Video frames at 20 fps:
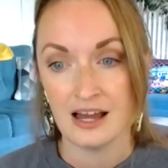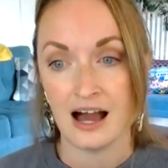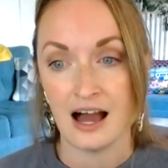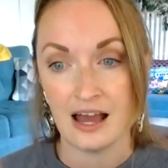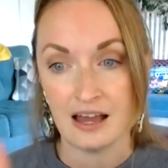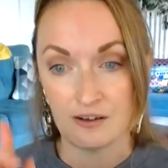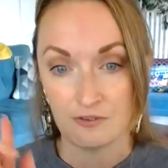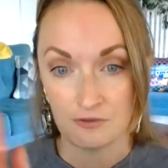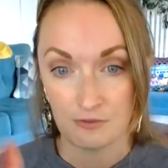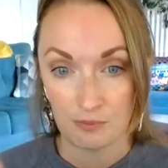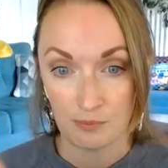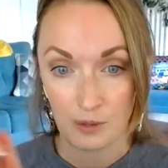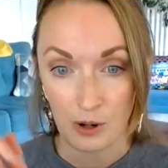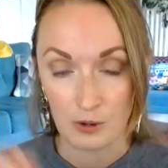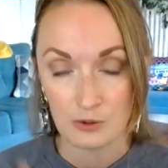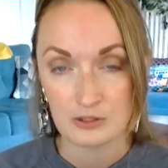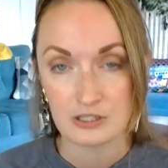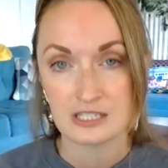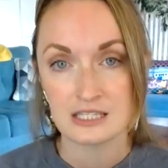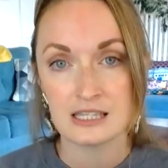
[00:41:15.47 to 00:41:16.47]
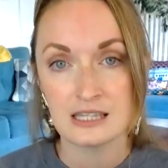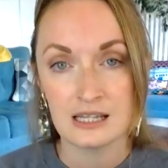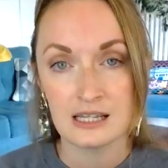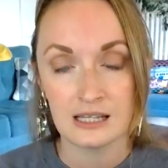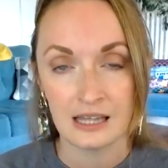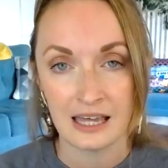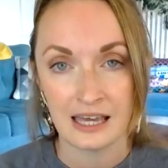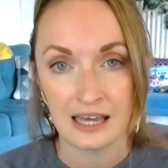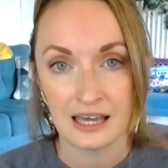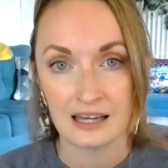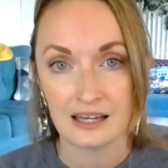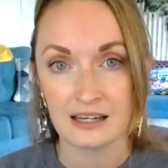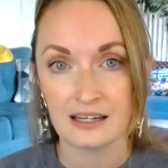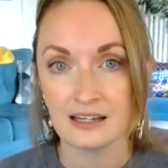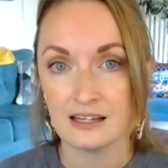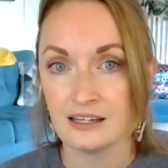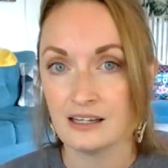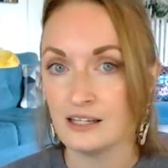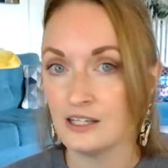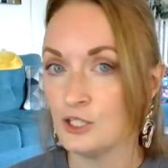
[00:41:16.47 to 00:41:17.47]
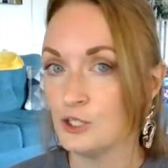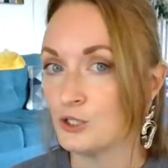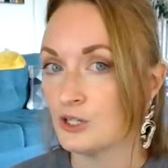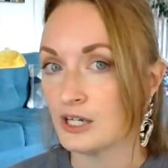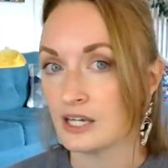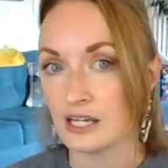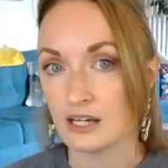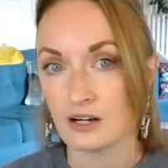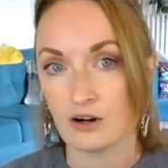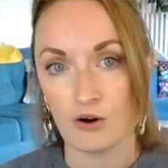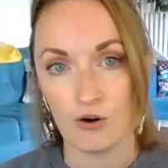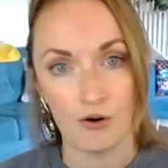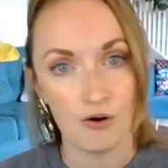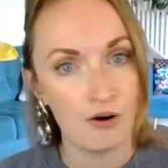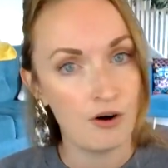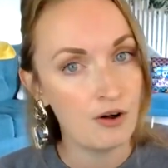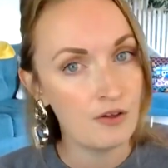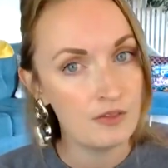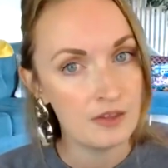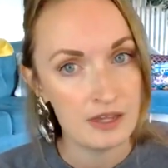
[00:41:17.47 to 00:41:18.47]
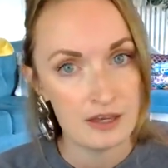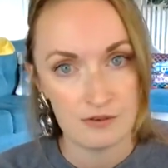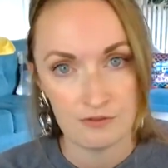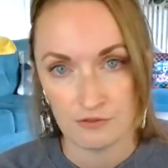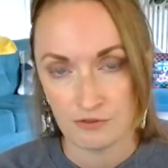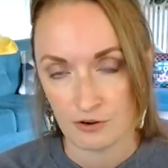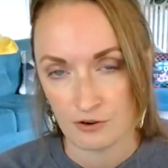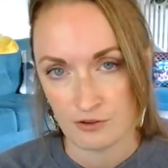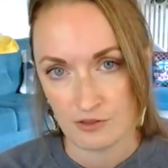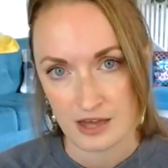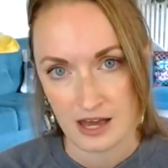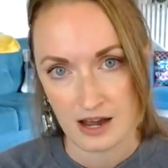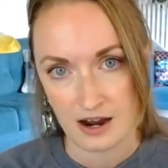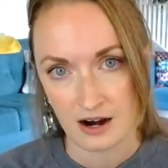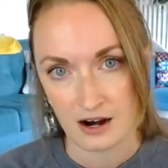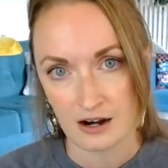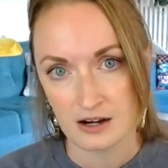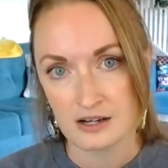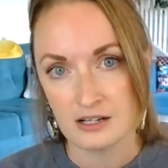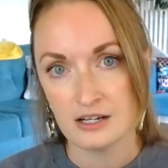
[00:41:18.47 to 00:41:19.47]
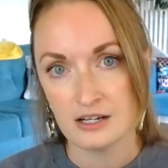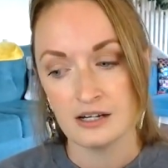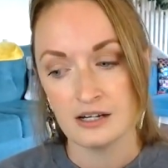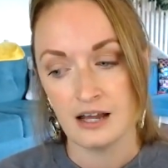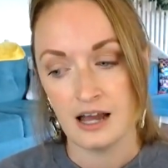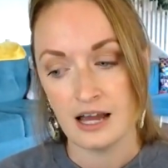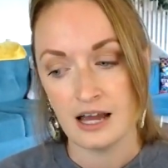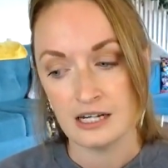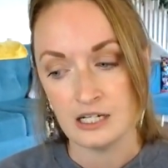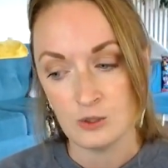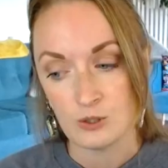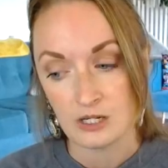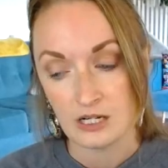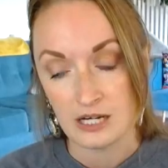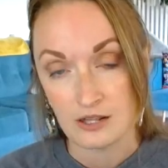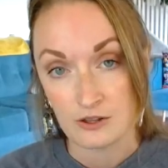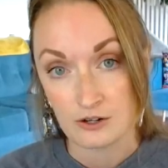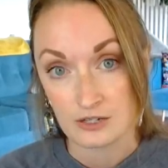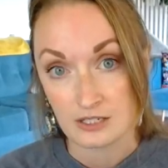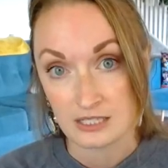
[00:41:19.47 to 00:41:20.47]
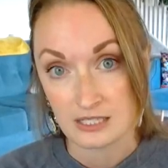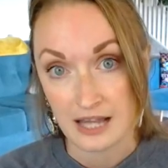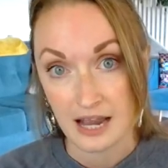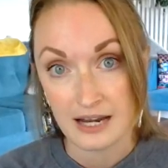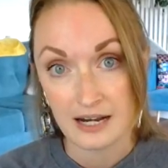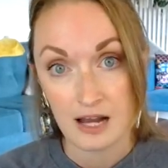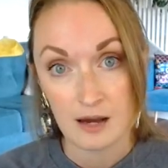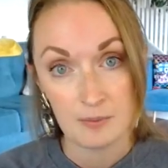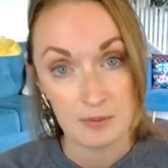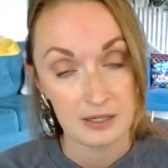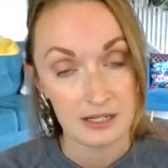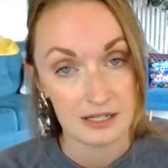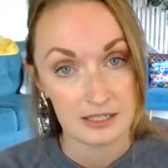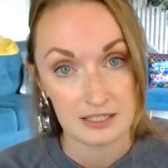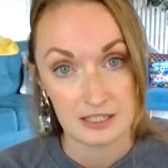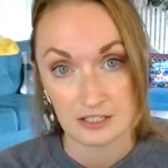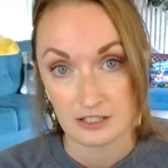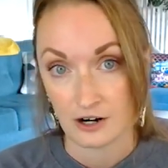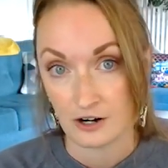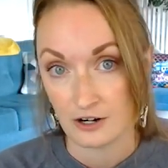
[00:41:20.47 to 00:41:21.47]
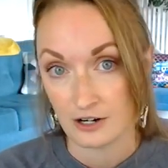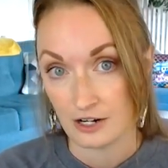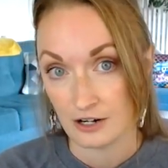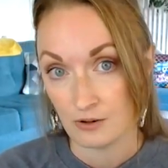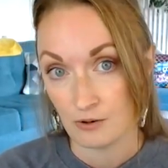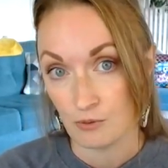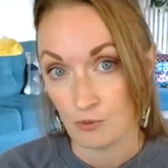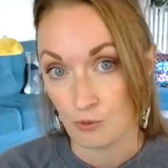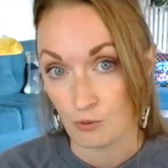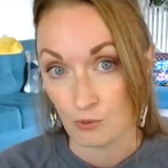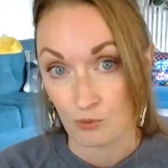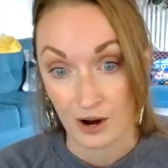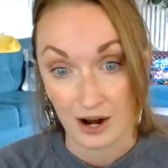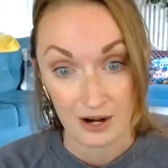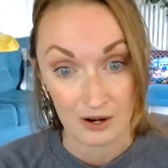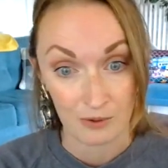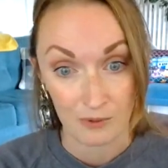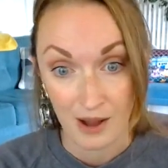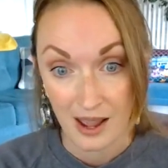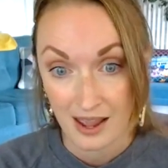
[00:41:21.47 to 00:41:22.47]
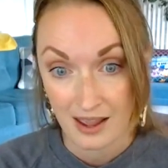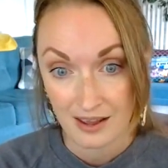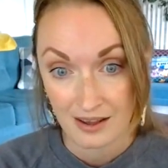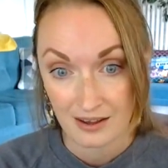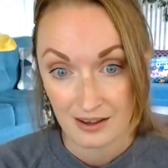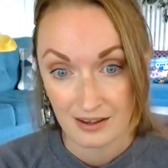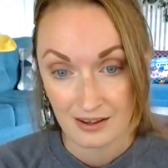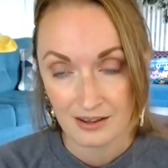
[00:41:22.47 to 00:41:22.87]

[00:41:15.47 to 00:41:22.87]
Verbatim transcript: I have posted the link. You can get all the info there, and you can either sign up and get started right away,